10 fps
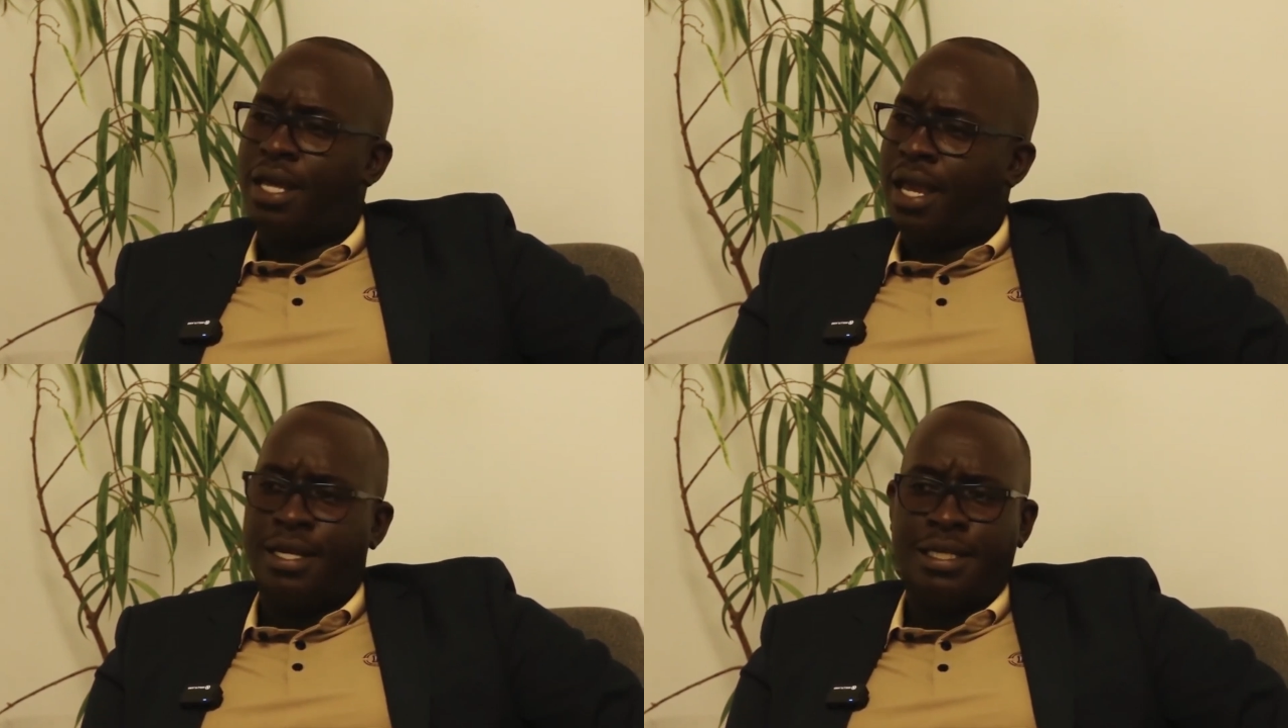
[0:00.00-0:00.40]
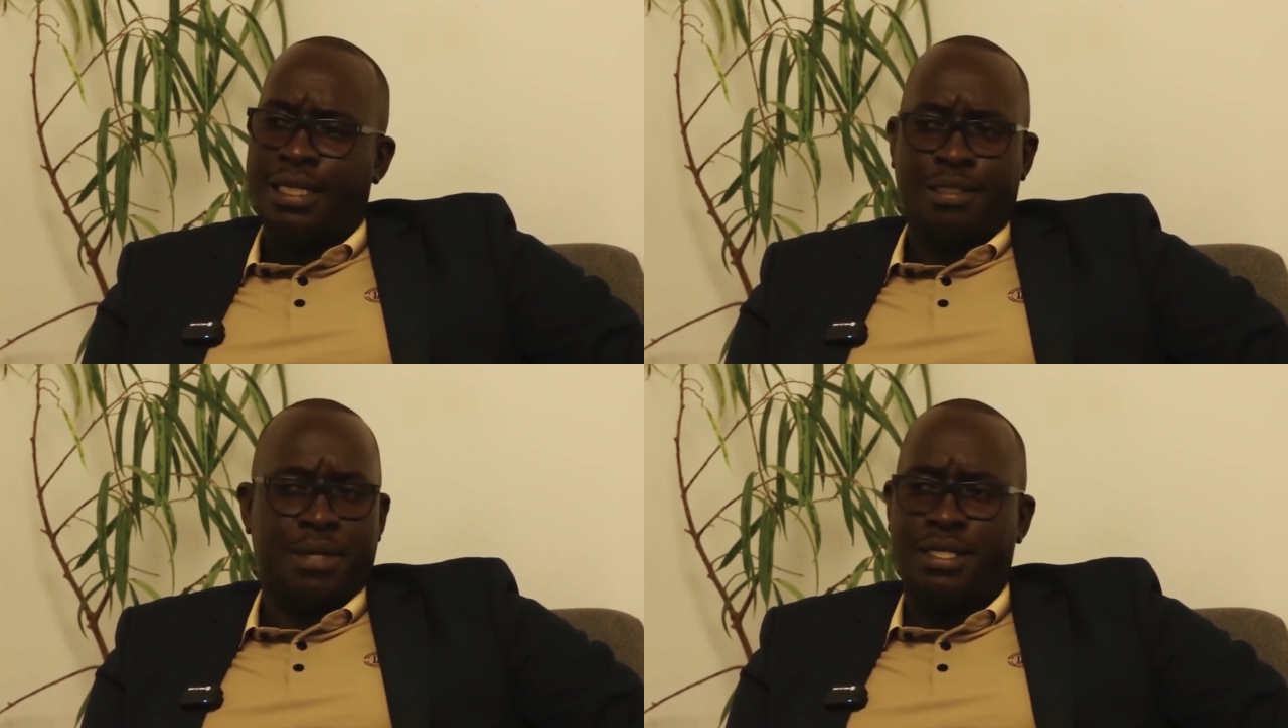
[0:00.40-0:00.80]
I
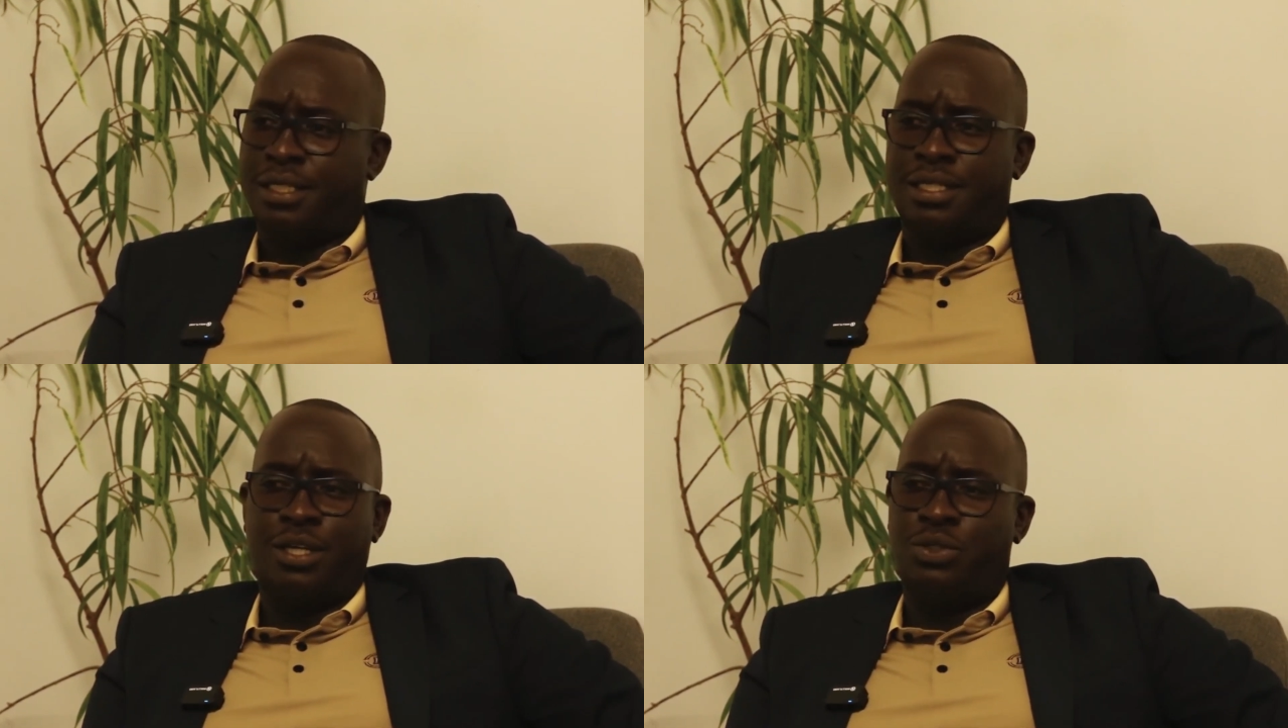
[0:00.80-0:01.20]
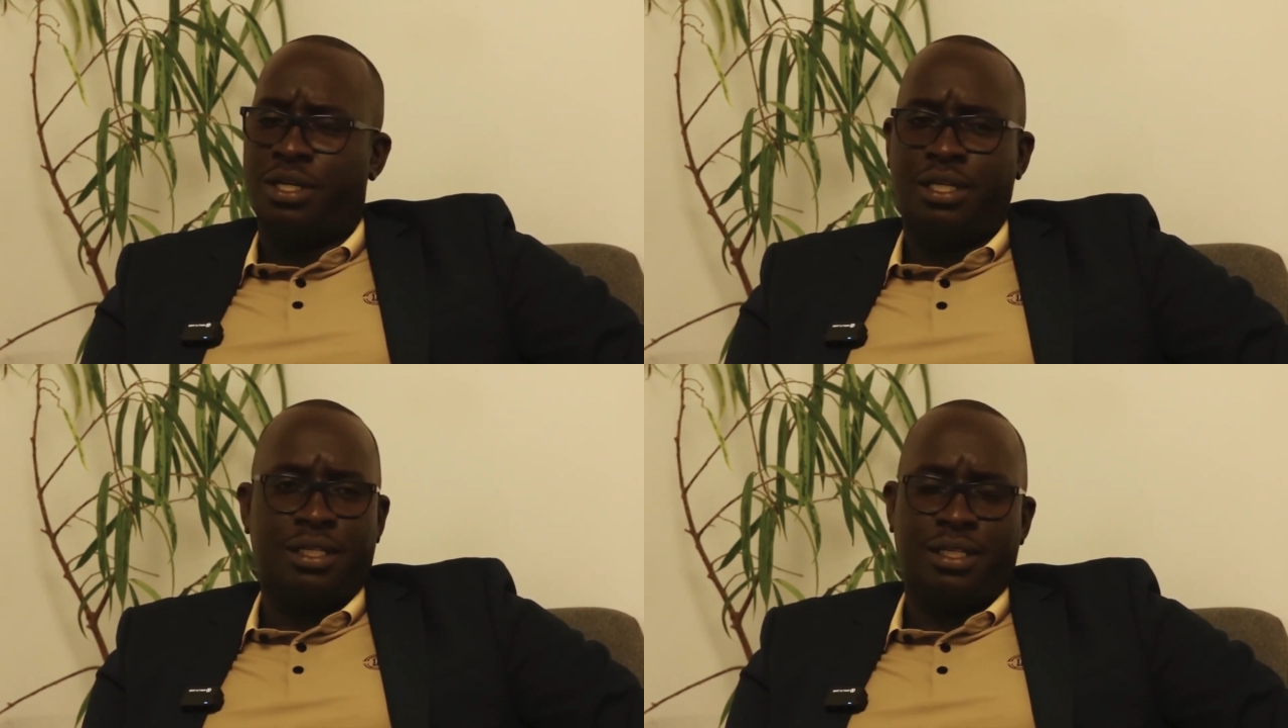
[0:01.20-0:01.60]
didn't expect it,
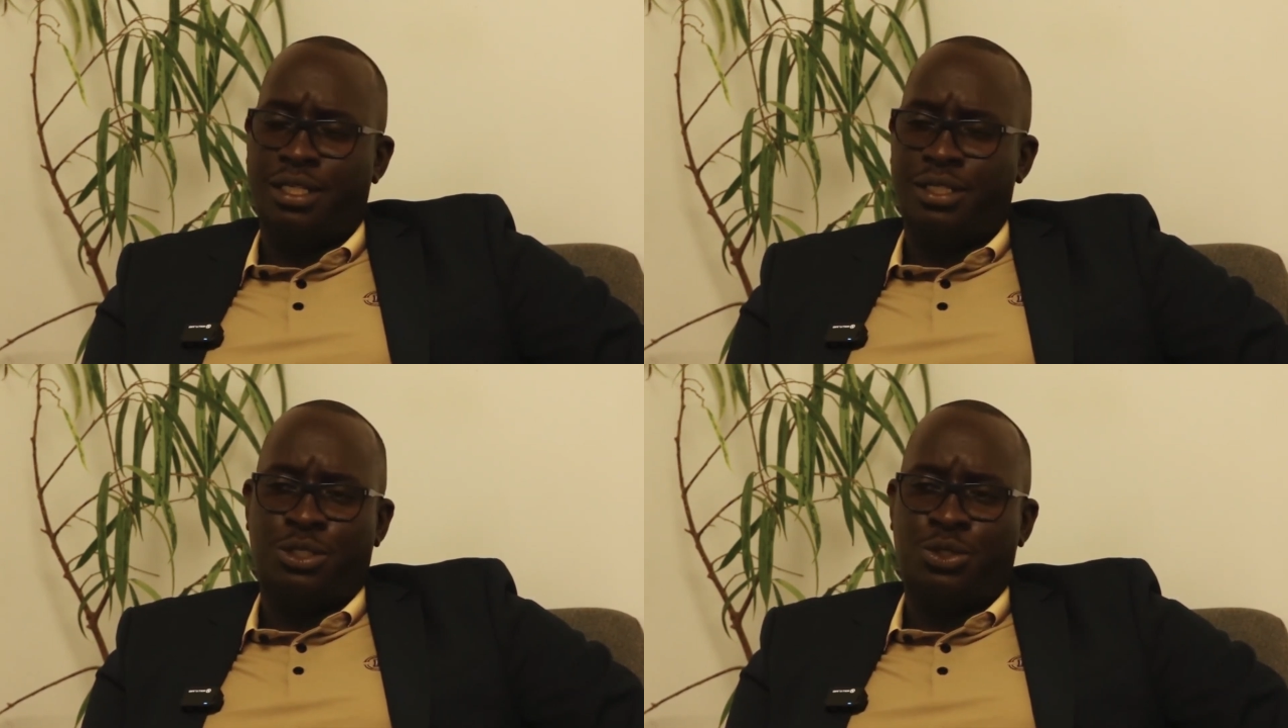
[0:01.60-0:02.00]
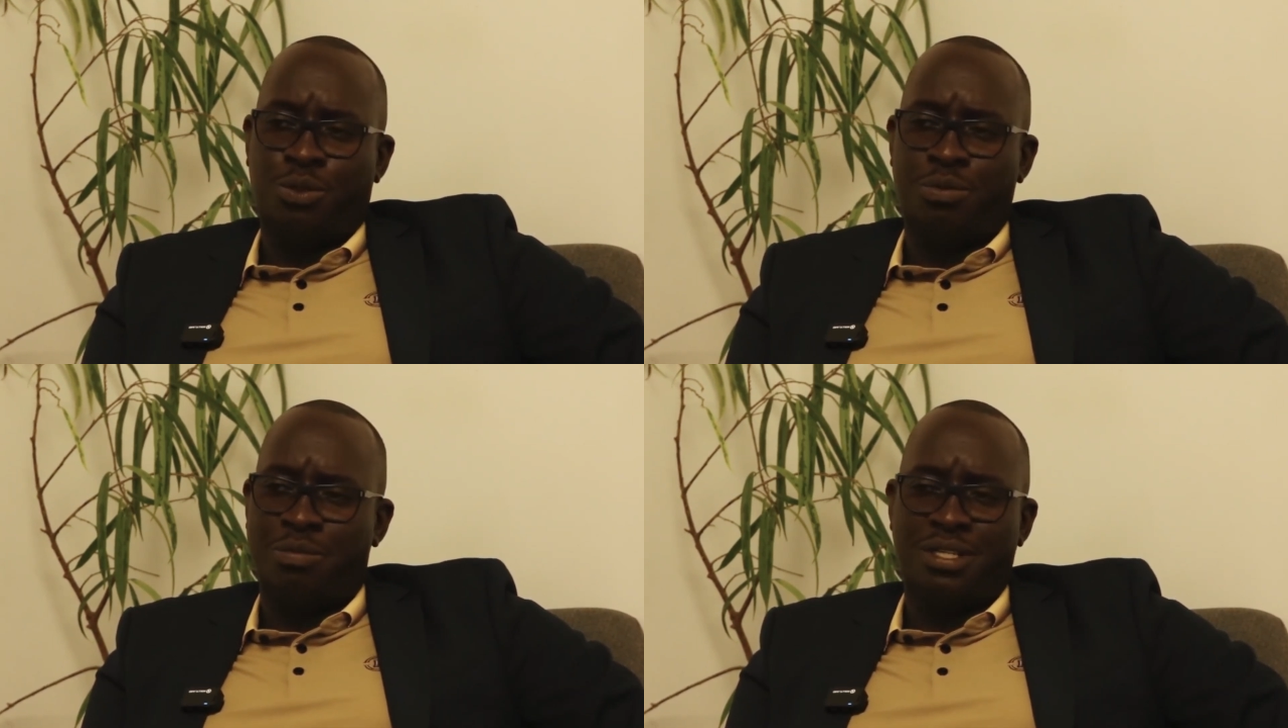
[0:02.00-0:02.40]
actually. It
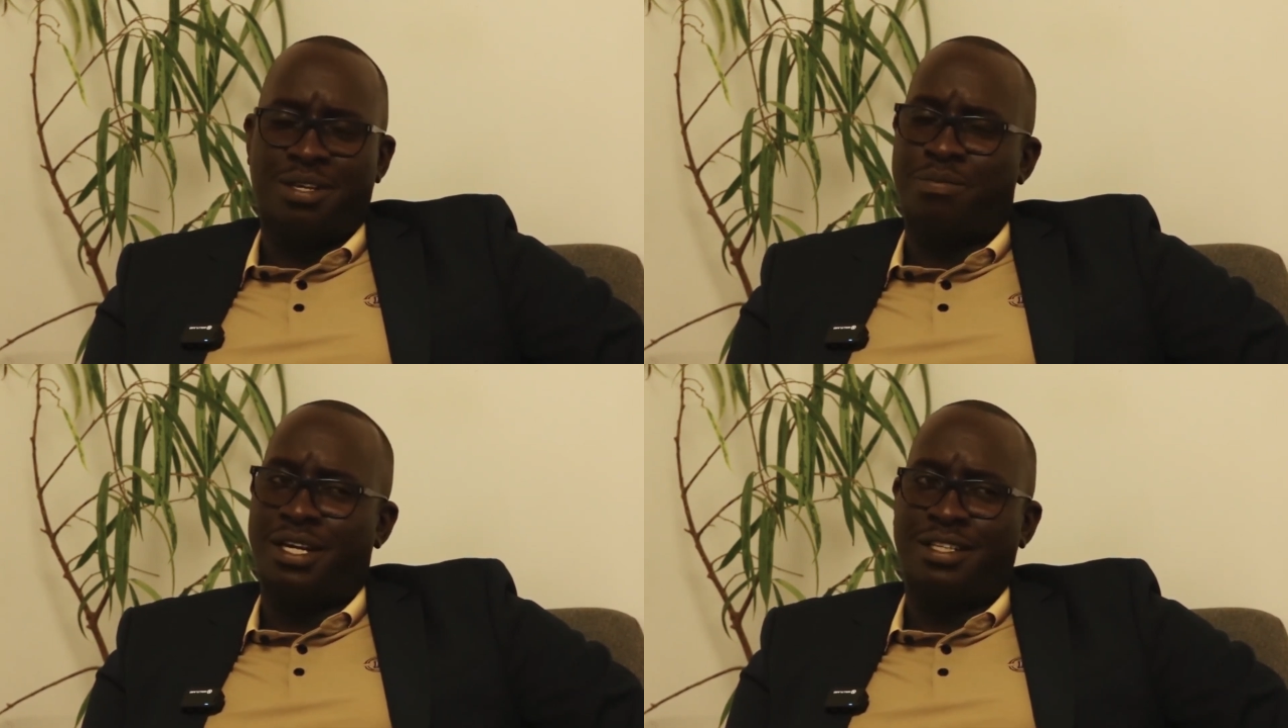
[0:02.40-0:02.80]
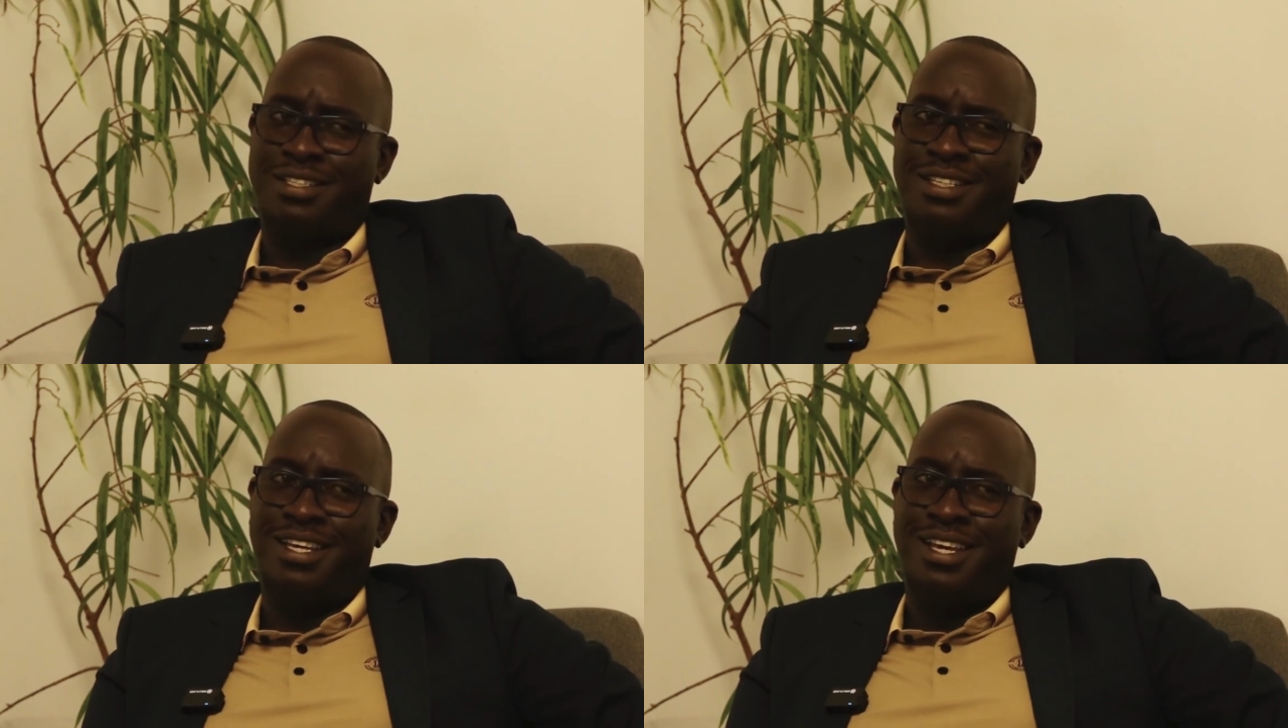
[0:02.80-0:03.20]
took me by
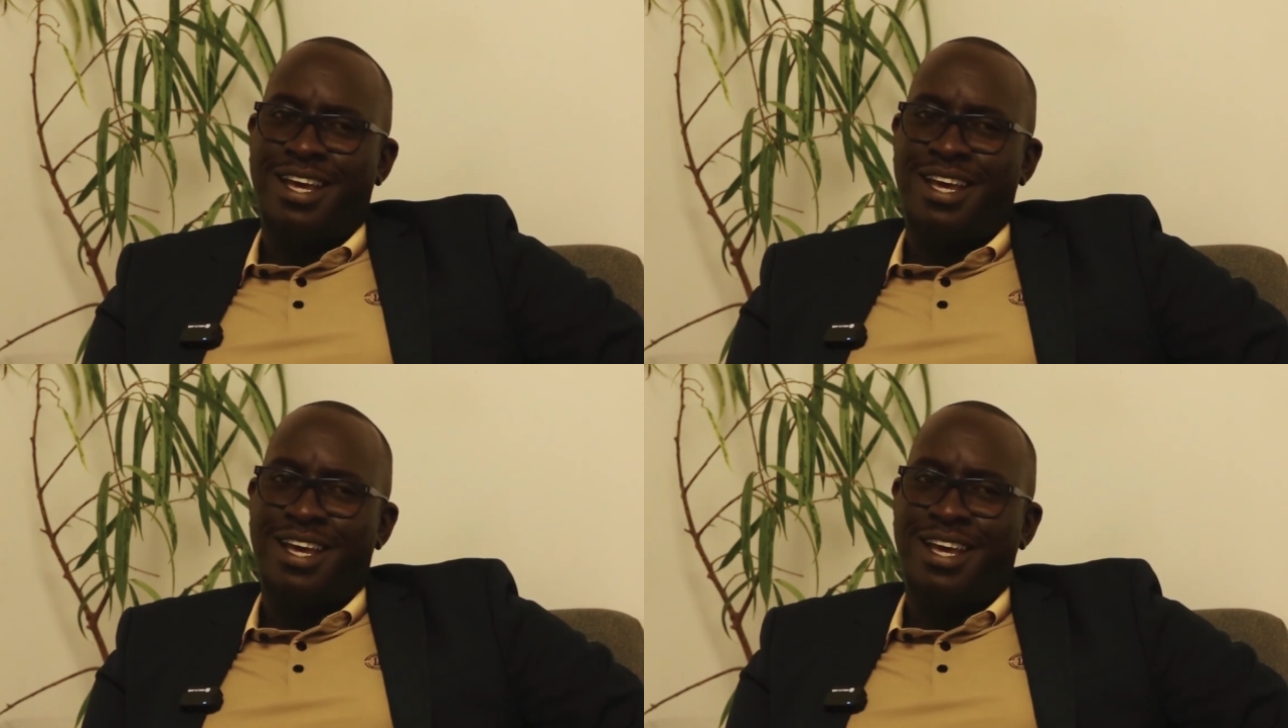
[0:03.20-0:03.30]
surprise.